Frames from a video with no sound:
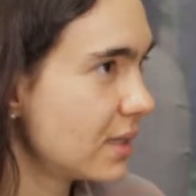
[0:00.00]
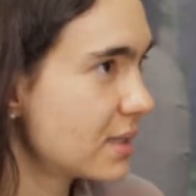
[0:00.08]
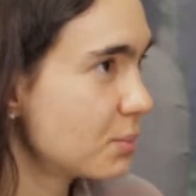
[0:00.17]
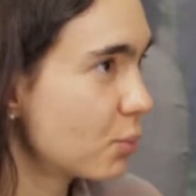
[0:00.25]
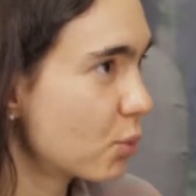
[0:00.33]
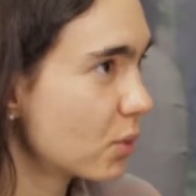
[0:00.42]

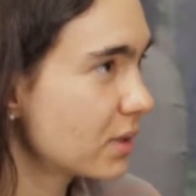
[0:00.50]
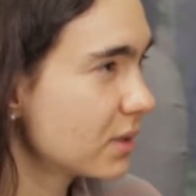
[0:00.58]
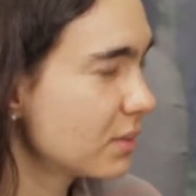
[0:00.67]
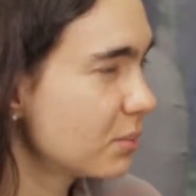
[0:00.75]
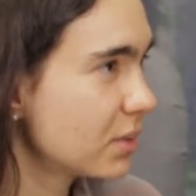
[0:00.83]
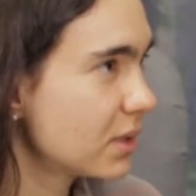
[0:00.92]

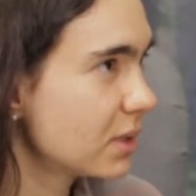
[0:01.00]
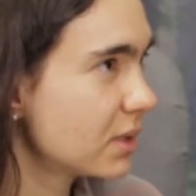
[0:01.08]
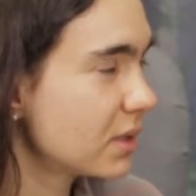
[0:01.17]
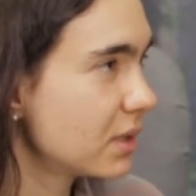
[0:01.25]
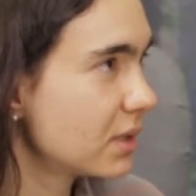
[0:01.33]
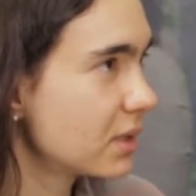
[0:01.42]
important, but
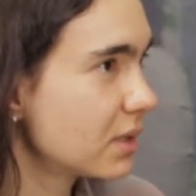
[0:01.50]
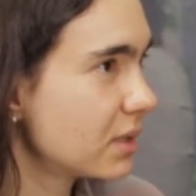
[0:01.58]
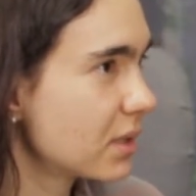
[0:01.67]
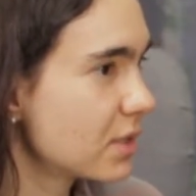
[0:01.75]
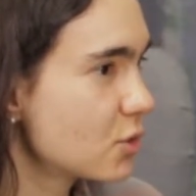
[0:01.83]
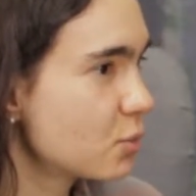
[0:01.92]

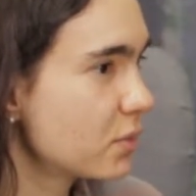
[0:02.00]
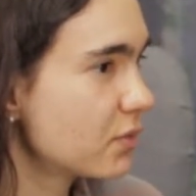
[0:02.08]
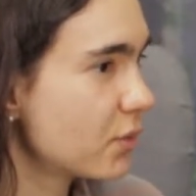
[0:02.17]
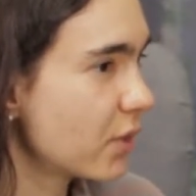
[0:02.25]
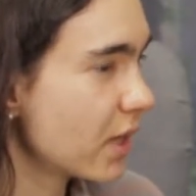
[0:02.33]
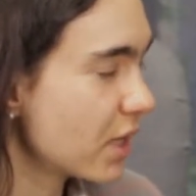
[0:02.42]
it has to be
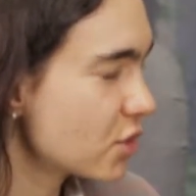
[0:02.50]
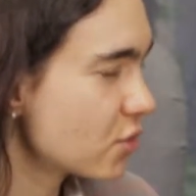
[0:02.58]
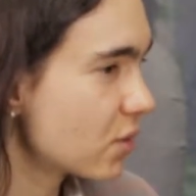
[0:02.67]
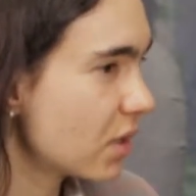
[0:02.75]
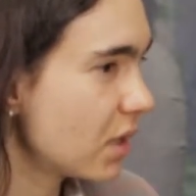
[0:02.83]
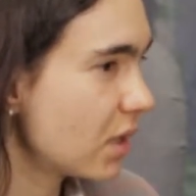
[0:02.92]
very
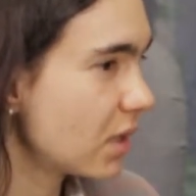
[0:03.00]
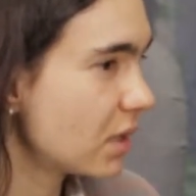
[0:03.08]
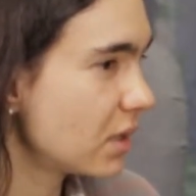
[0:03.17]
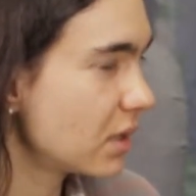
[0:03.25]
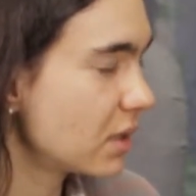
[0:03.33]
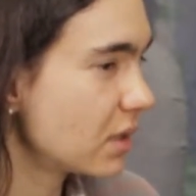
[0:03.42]
natural,
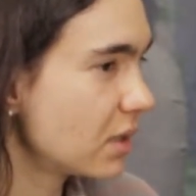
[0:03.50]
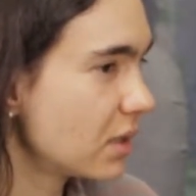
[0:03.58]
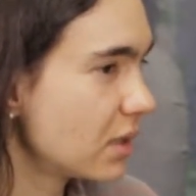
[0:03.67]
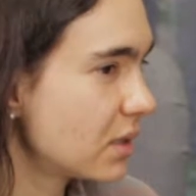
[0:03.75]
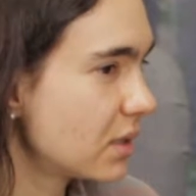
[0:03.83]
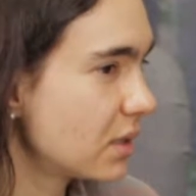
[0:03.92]
and
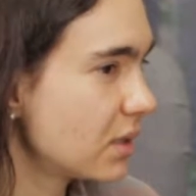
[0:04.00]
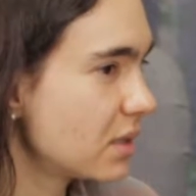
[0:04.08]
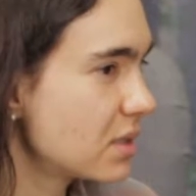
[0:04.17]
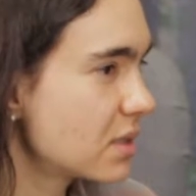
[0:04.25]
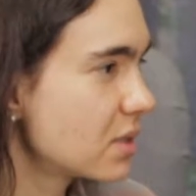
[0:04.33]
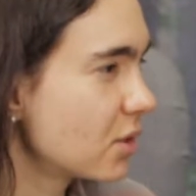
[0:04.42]

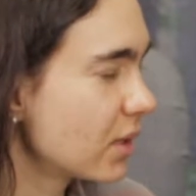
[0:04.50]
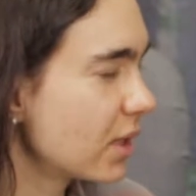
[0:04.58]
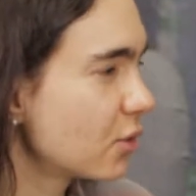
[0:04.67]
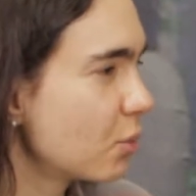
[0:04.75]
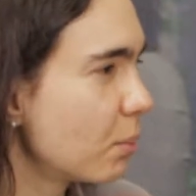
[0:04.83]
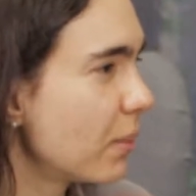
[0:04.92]
it is not
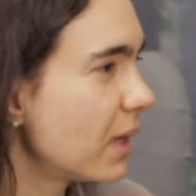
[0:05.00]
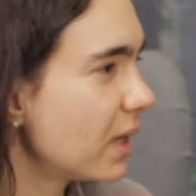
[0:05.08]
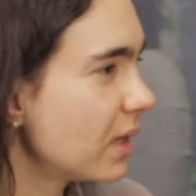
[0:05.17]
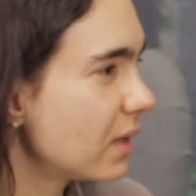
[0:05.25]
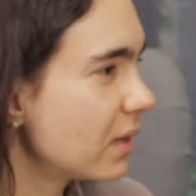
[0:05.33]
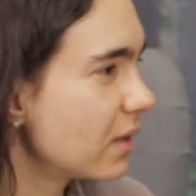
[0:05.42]
like the
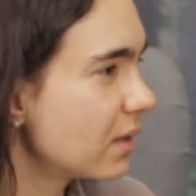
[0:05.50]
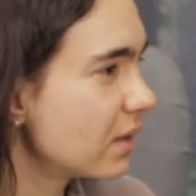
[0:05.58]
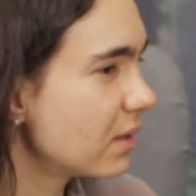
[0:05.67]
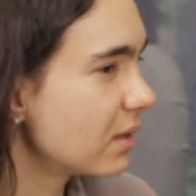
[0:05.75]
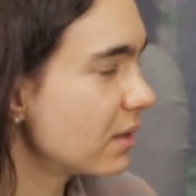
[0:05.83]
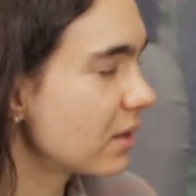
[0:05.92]

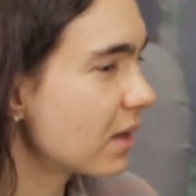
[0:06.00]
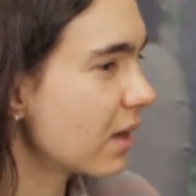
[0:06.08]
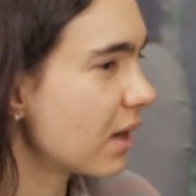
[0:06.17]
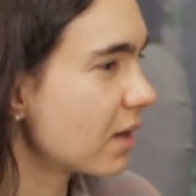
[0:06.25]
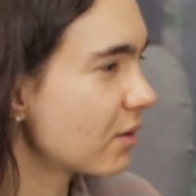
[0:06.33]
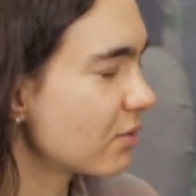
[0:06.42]
main
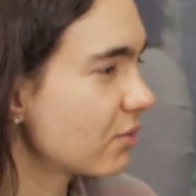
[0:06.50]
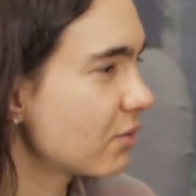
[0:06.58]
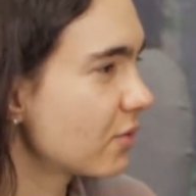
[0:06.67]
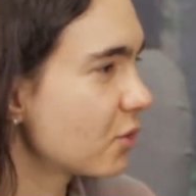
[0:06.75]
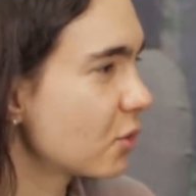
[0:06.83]
kind of